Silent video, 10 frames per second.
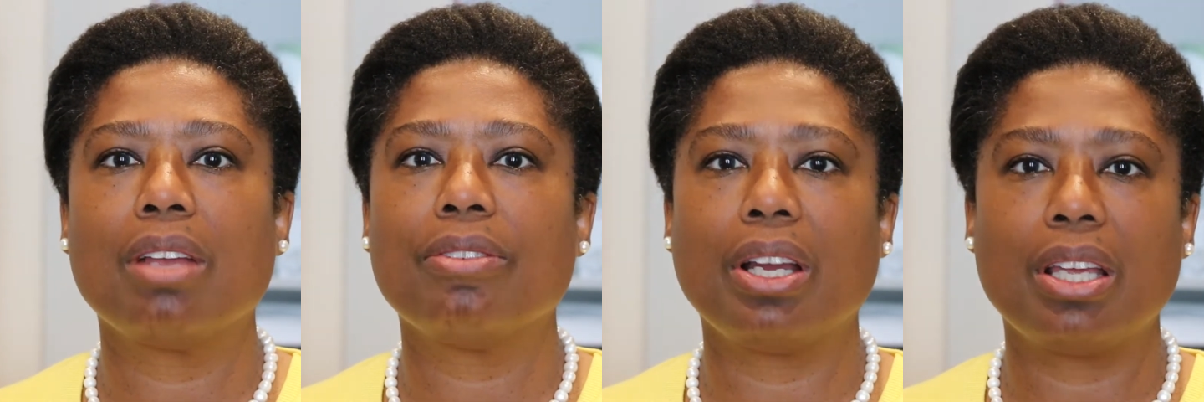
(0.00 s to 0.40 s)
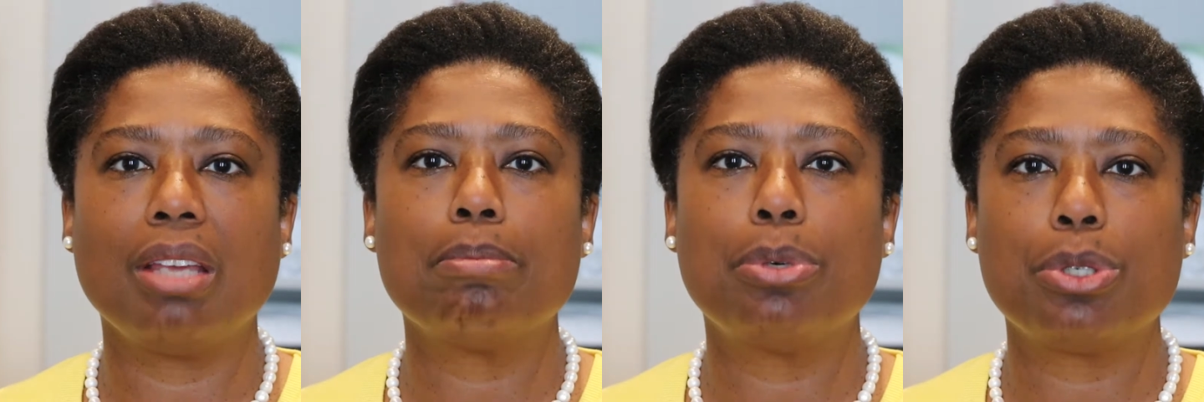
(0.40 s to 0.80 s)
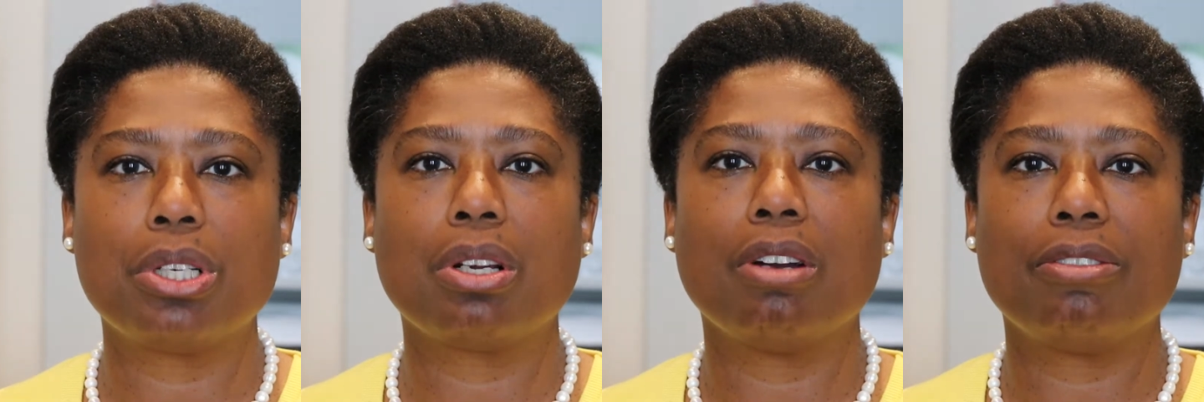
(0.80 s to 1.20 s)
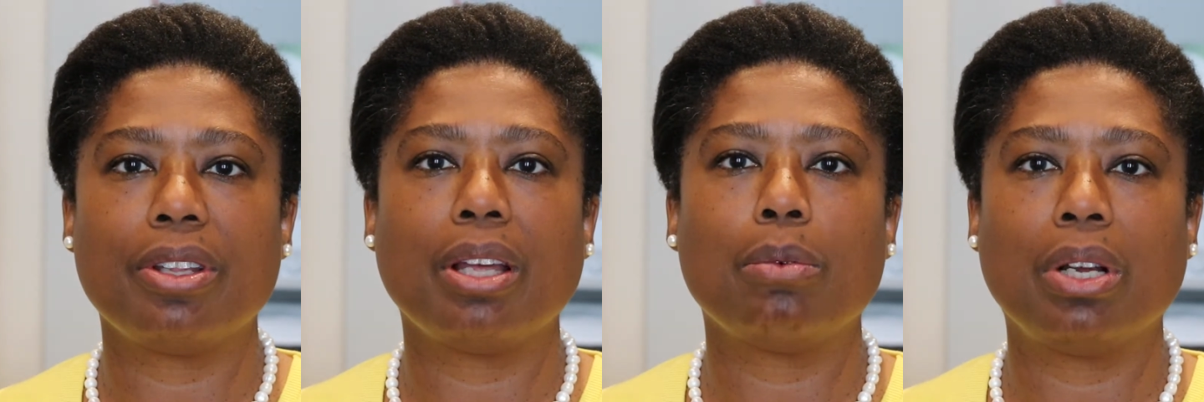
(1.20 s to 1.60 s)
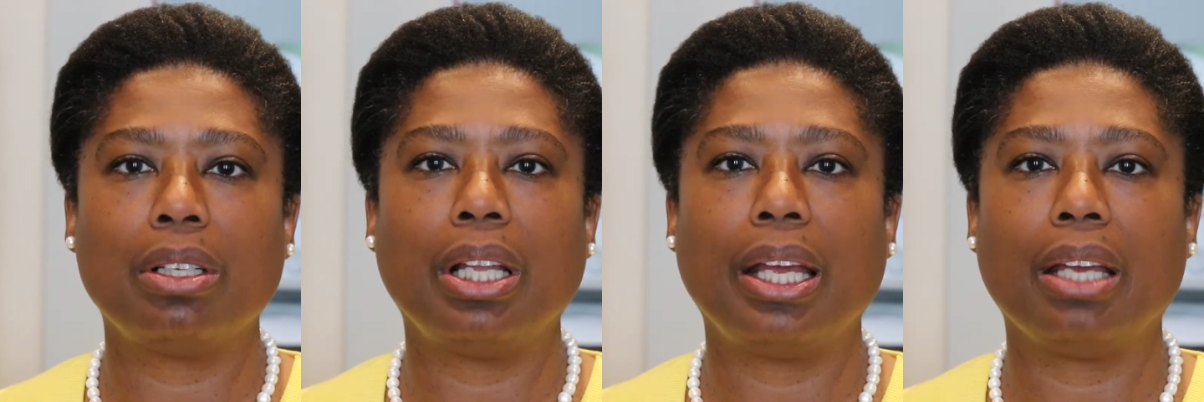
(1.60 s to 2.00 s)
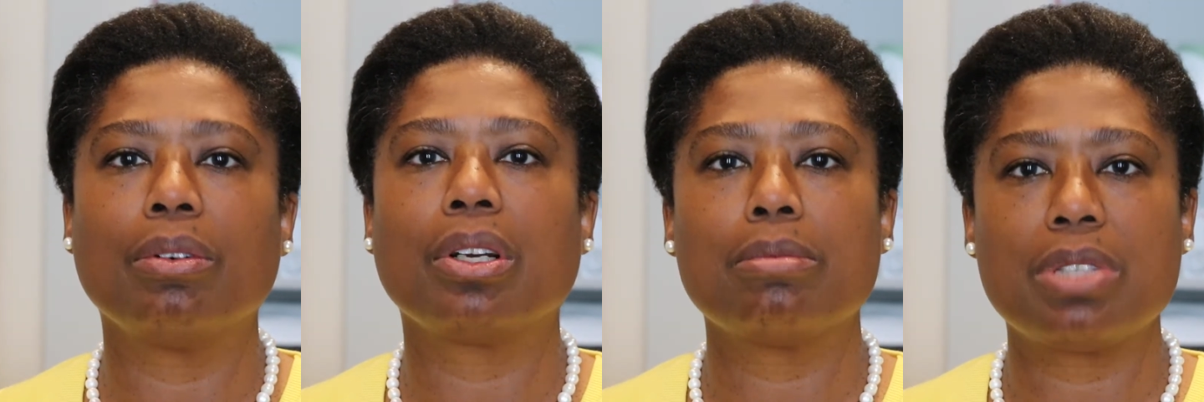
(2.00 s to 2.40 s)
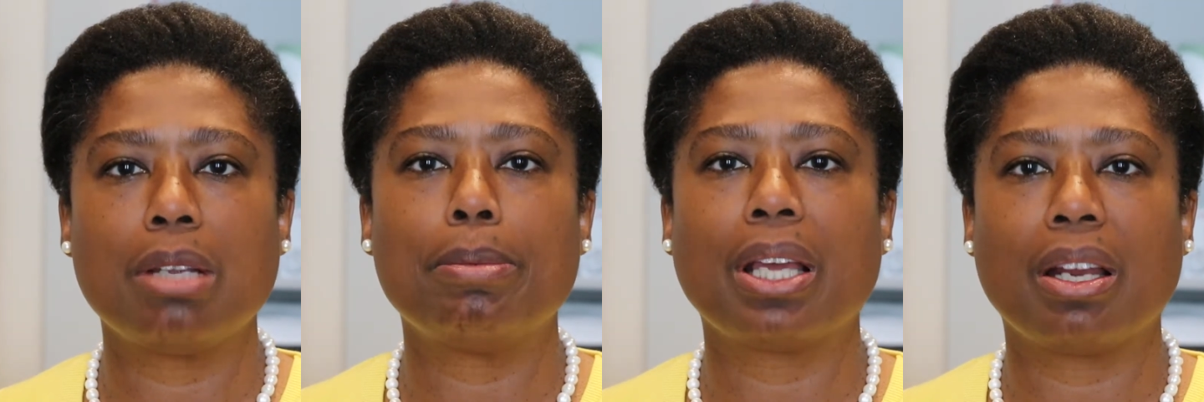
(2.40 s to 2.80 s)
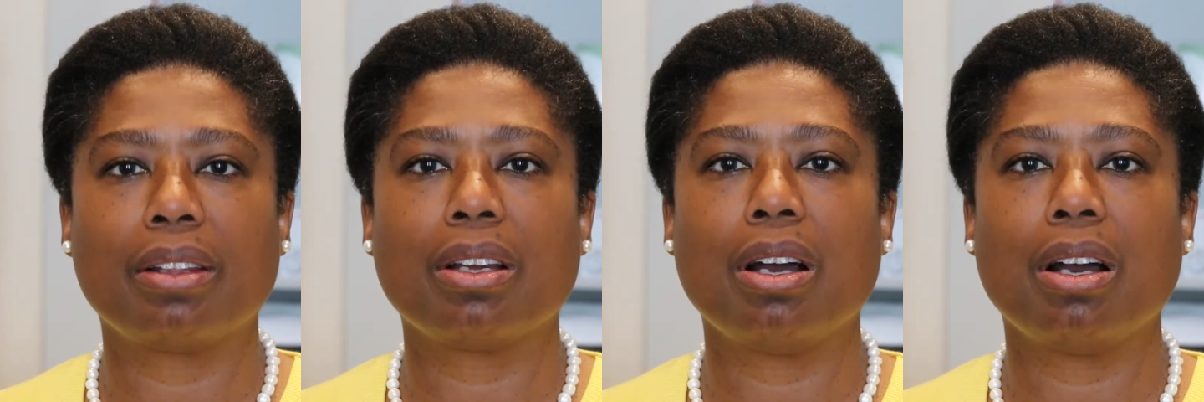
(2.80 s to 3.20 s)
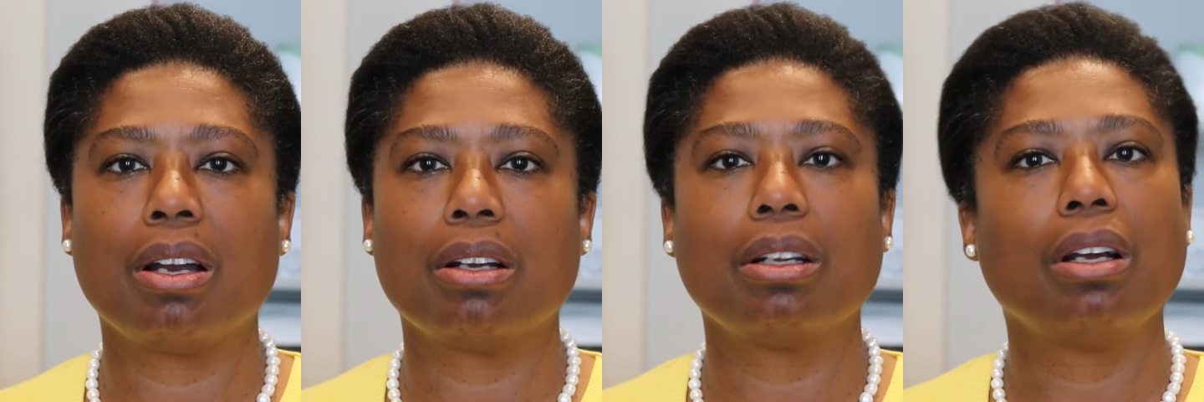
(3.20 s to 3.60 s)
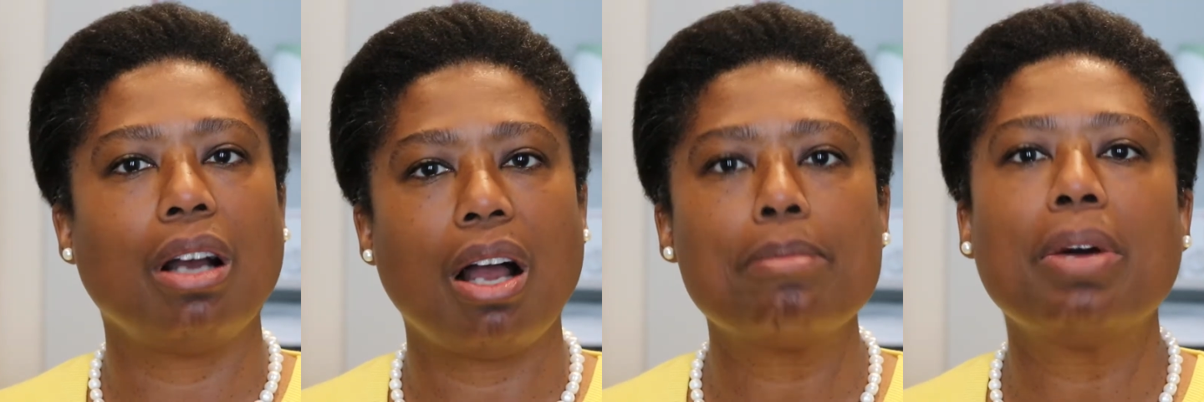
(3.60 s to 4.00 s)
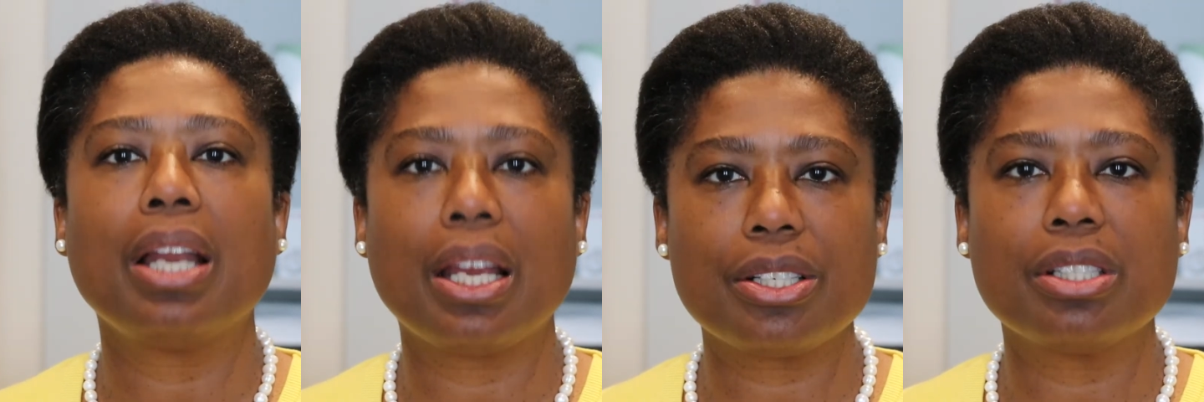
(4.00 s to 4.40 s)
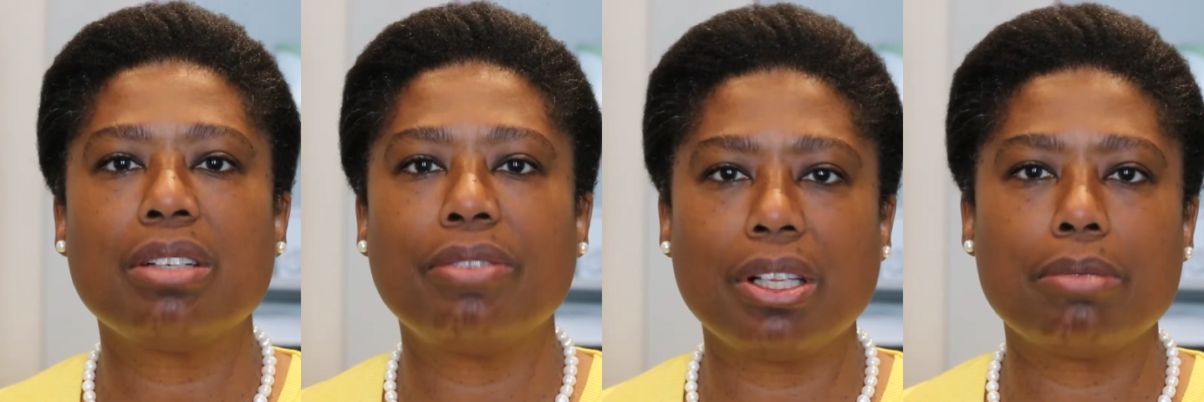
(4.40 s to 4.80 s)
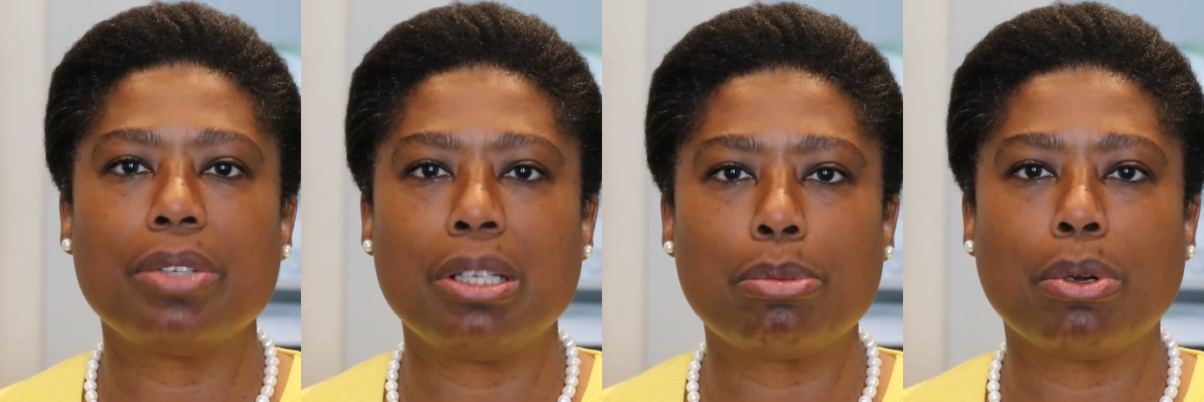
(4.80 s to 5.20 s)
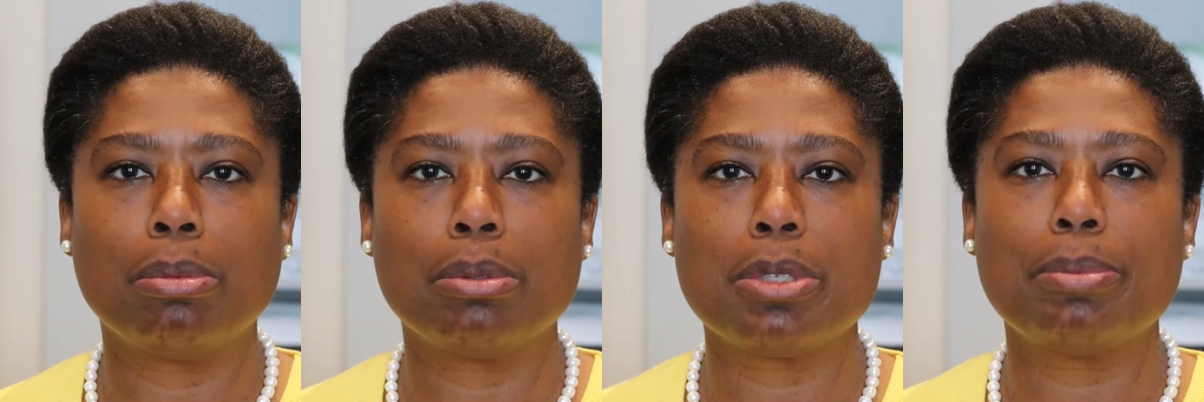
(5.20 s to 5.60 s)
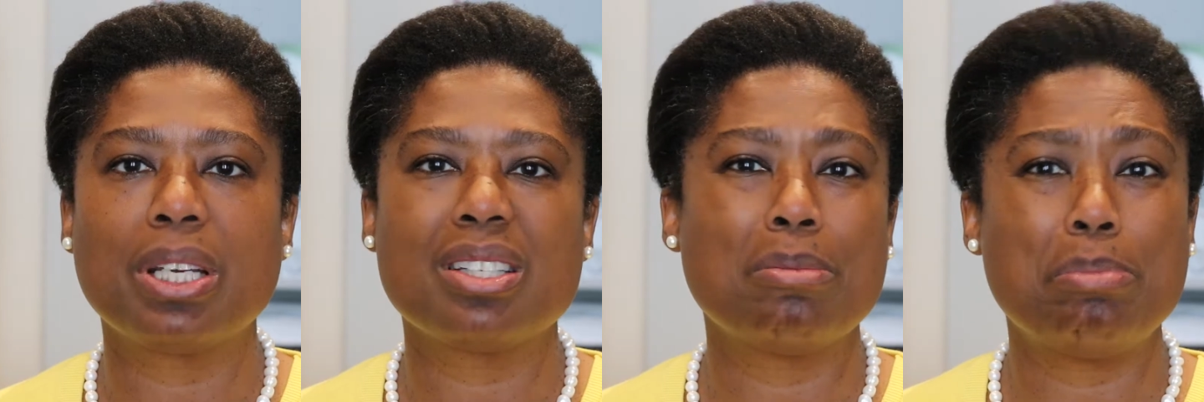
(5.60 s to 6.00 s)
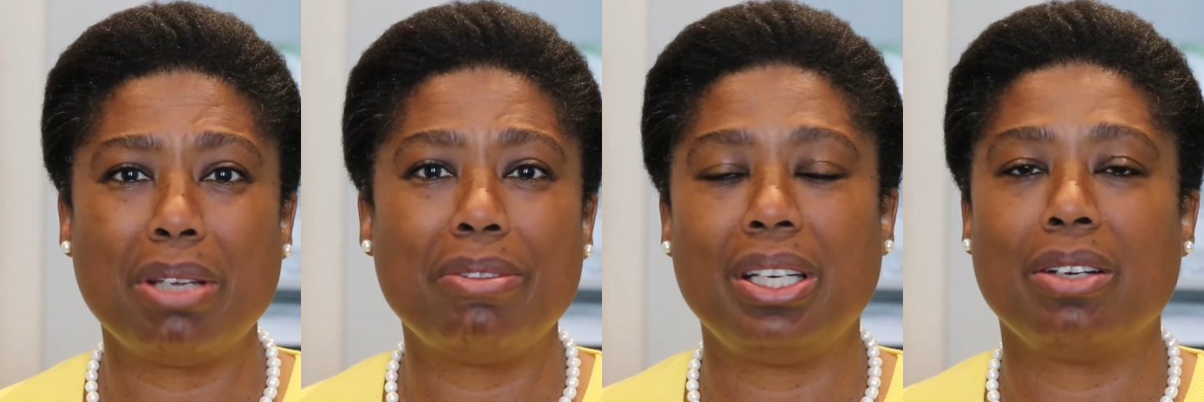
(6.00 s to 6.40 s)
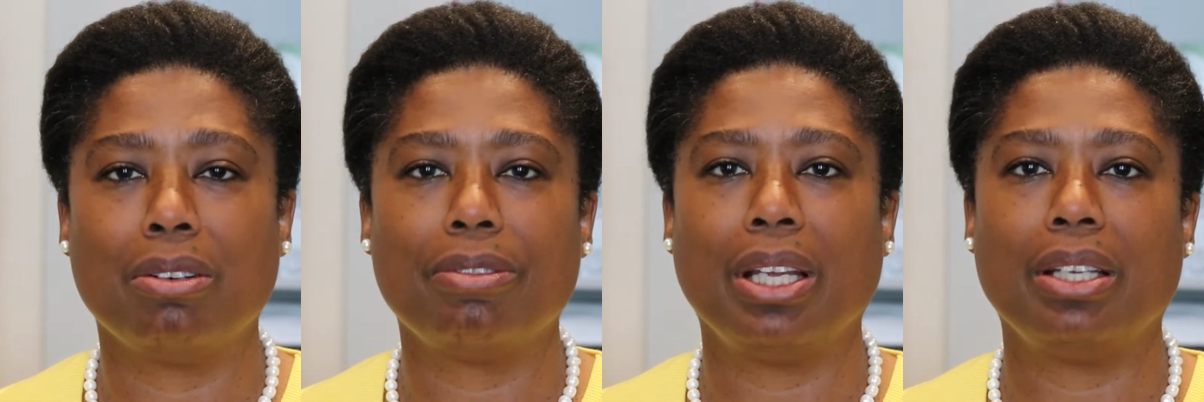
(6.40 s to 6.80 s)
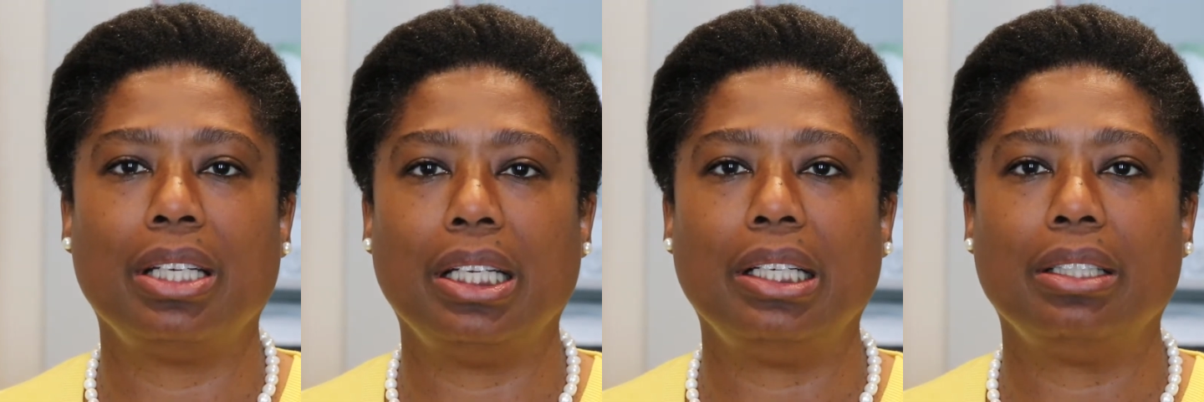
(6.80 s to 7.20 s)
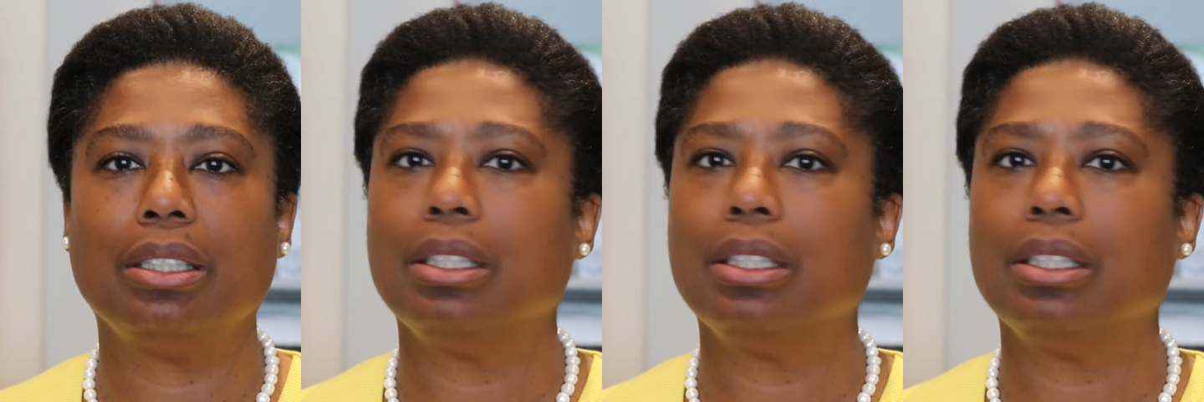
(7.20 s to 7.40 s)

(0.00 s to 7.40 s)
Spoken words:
if I keep pushing off of that one leg when I'm stepping out of the car, I might actually develop knee problems because I'm pivoting off that knee.